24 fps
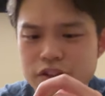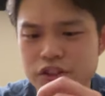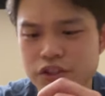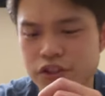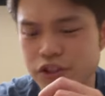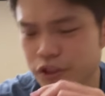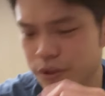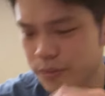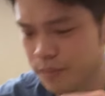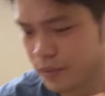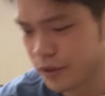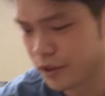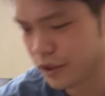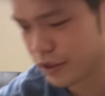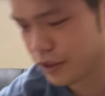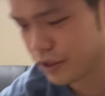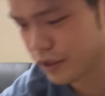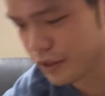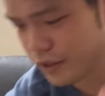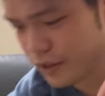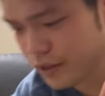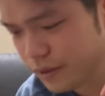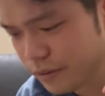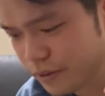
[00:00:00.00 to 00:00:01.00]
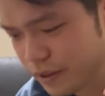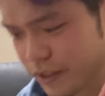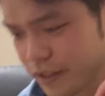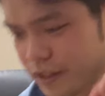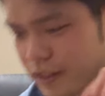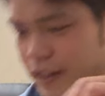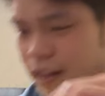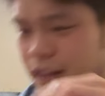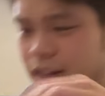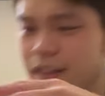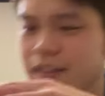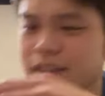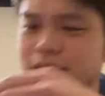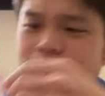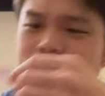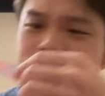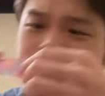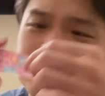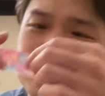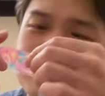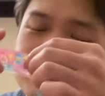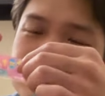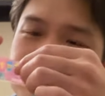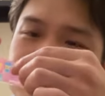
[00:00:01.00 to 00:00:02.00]
shimmer, what do you call it?
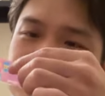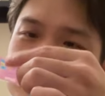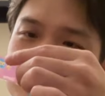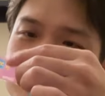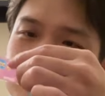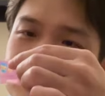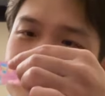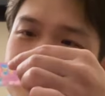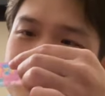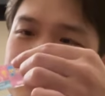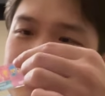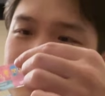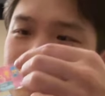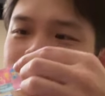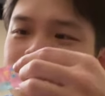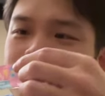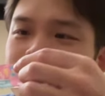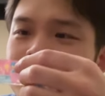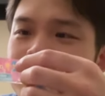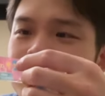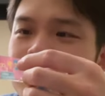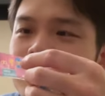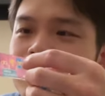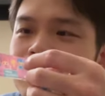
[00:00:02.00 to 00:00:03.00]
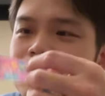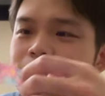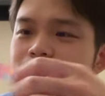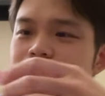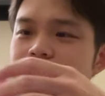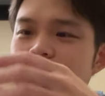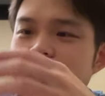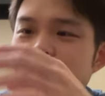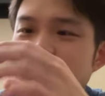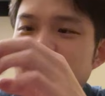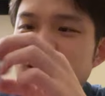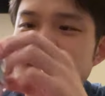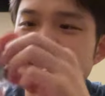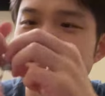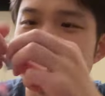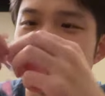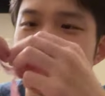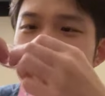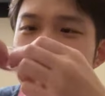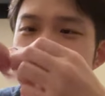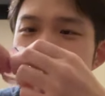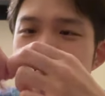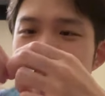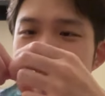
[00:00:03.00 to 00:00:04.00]
I think I
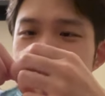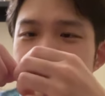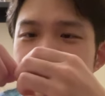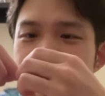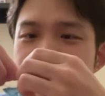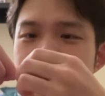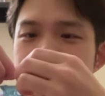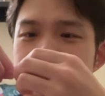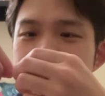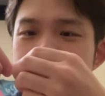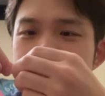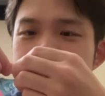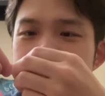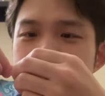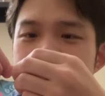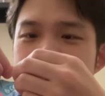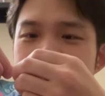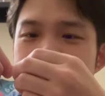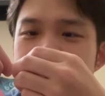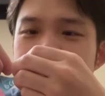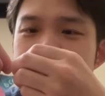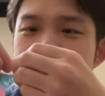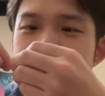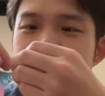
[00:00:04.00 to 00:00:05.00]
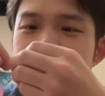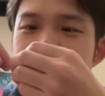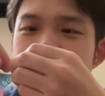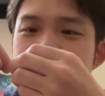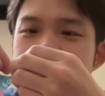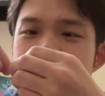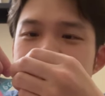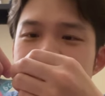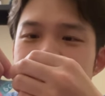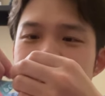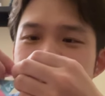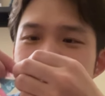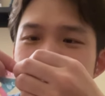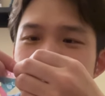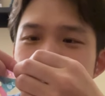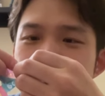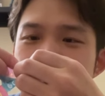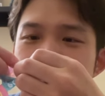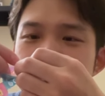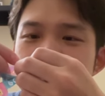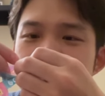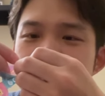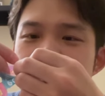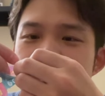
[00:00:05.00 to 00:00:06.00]
ripped the label.
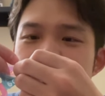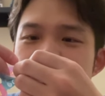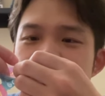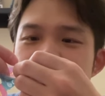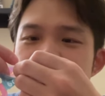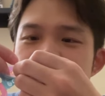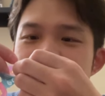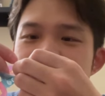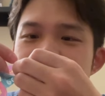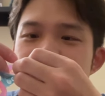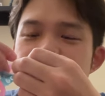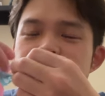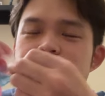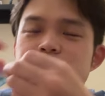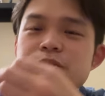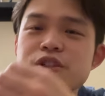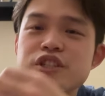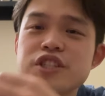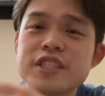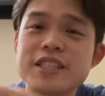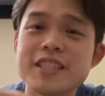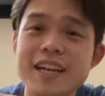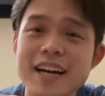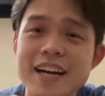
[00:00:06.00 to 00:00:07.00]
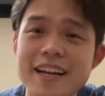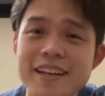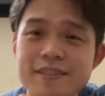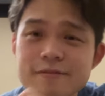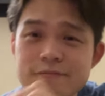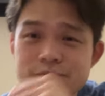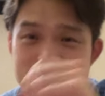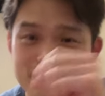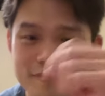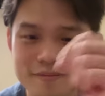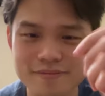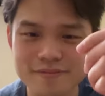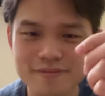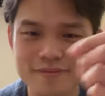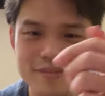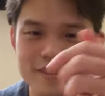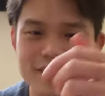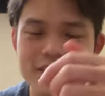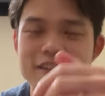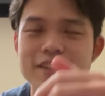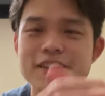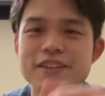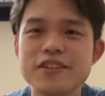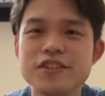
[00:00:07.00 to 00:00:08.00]
Super Squishy. Shimmer Shine.
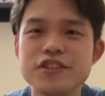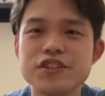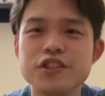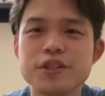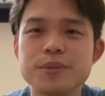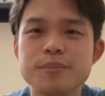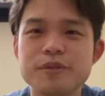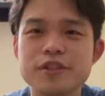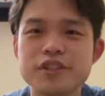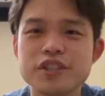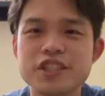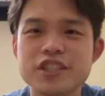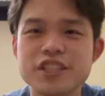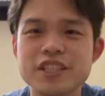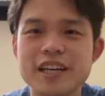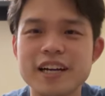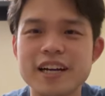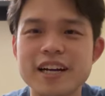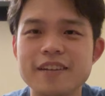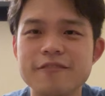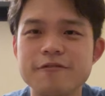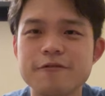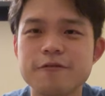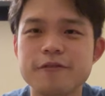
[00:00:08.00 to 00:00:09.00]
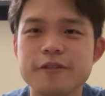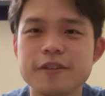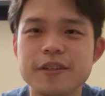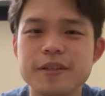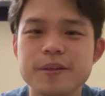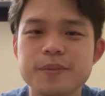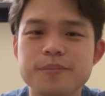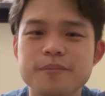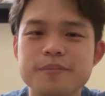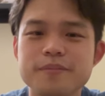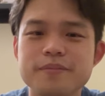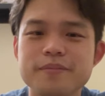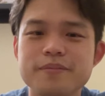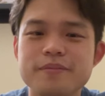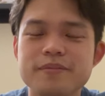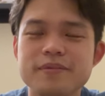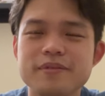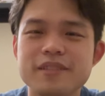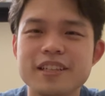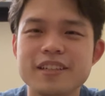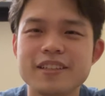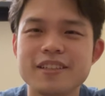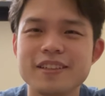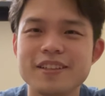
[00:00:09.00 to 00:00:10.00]
Shimmer Shine from
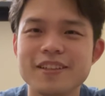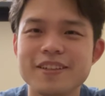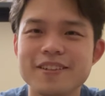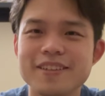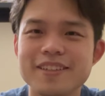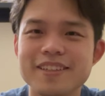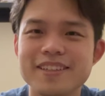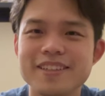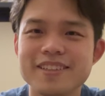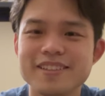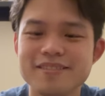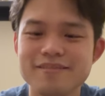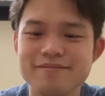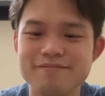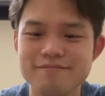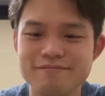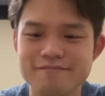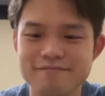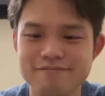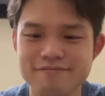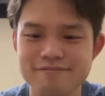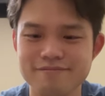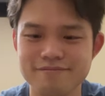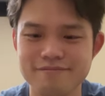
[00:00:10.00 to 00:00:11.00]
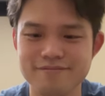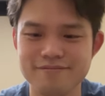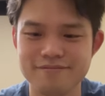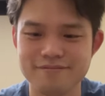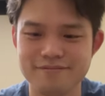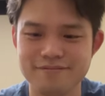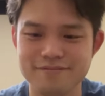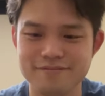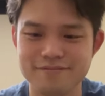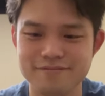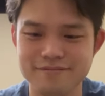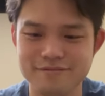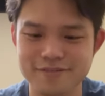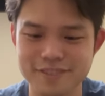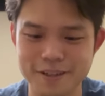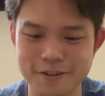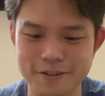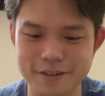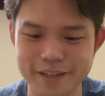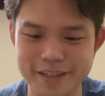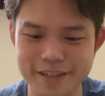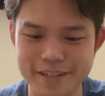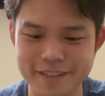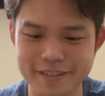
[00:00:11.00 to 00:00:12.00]
Nickelodeon.
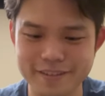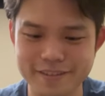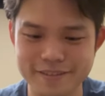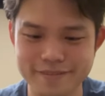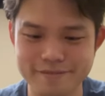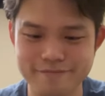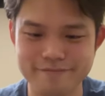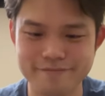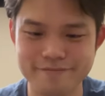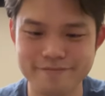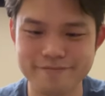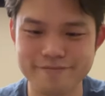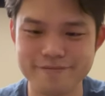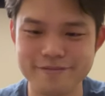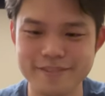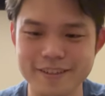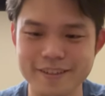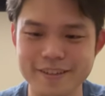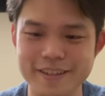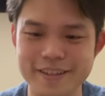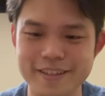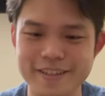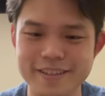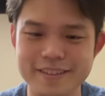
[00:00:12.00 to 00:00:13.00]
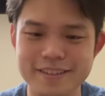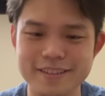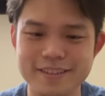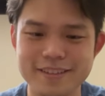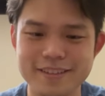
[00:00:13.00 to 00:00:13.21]
Okay, alright.